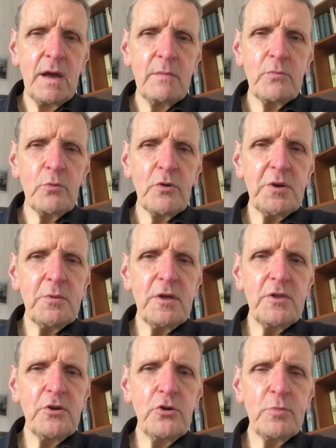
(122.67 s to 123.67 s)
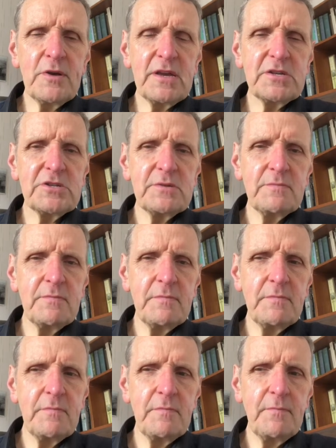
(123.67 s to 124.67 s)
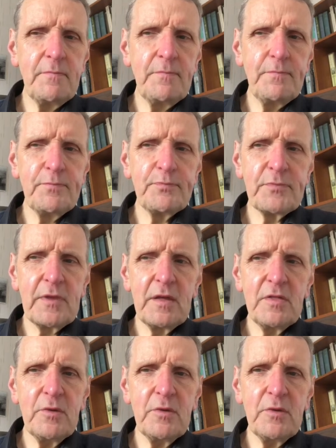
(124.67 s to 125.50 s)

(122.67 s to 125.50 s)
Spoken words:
But what about the nobodies? The